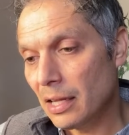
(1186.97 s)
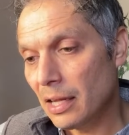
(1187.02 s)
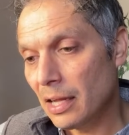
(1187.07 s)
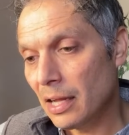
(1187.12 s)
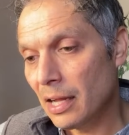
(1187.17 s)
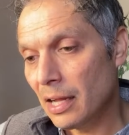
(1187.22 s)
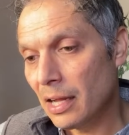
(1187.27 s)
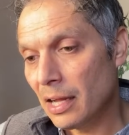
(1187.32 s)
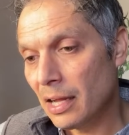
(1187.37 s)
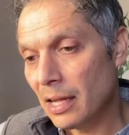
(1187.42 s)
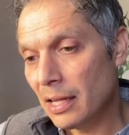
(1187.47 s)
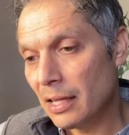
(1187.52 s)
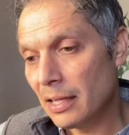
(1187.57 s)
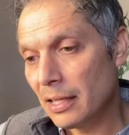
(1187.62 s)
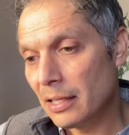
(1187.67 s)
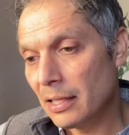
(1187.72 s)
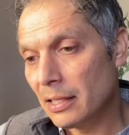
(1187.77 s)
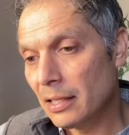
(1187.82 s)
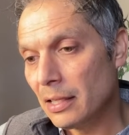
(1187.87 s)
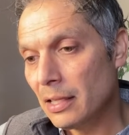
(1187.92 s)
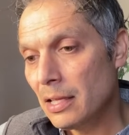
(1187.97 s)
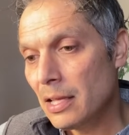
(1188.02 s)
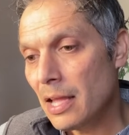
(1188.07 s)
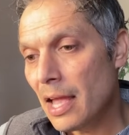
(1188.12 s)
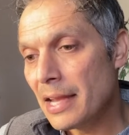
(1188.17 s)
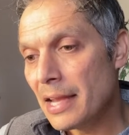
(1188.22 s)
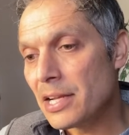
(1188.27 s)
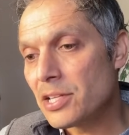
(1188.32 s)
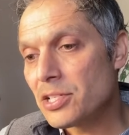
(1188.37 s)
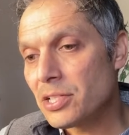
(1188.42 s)

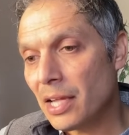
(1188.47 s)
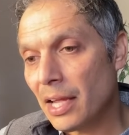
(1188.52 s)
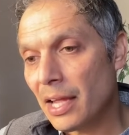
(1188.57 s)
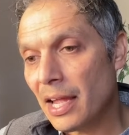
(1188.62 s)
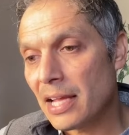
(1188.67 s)
NHK